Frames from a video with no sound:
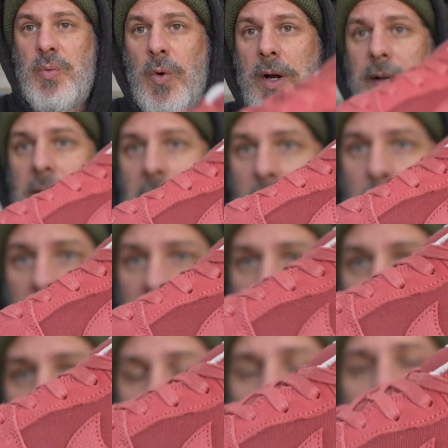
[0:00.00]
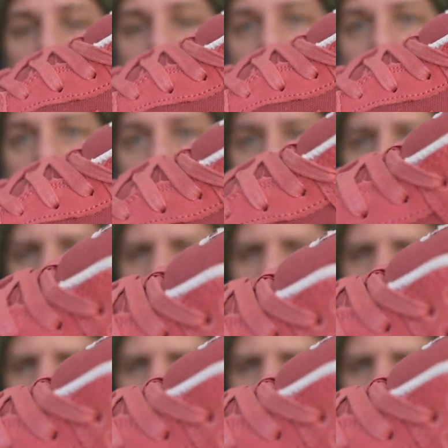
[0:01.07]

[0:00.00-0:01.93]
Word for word: one camera today, but I just